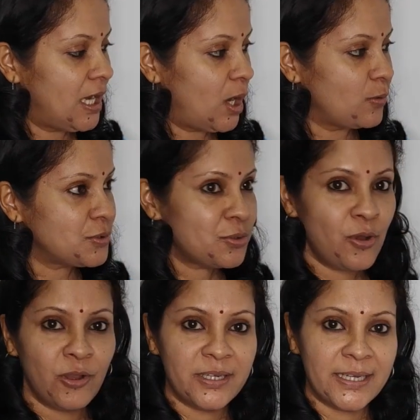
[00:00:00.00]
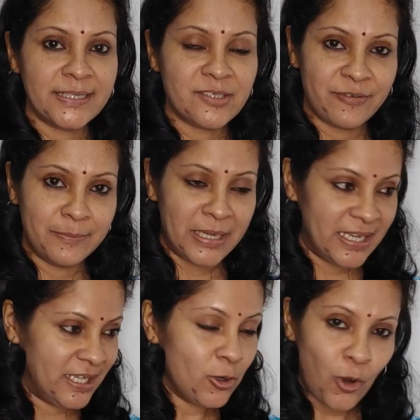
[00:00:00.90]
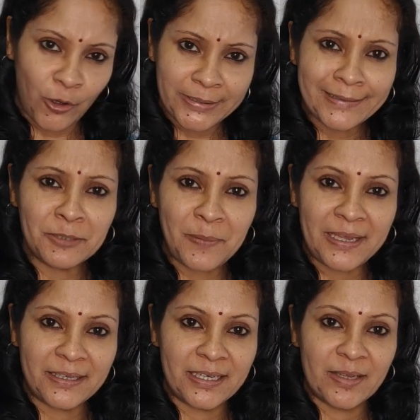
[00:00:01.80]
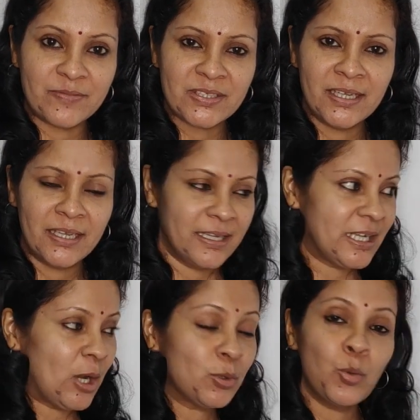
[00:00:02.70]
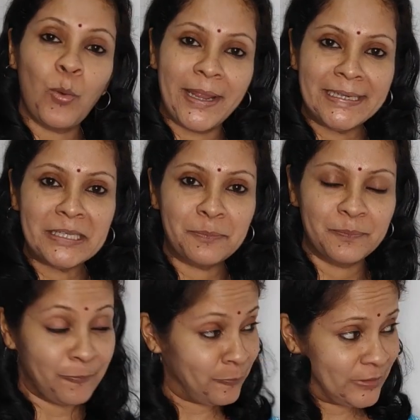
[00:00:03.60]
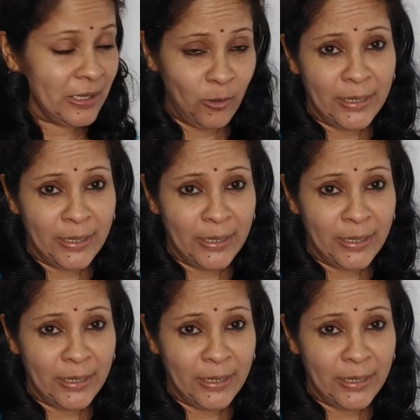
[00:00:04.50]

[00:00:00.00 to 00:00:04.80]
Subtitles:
how to organize the remaining content paragraphs, and how to wind up the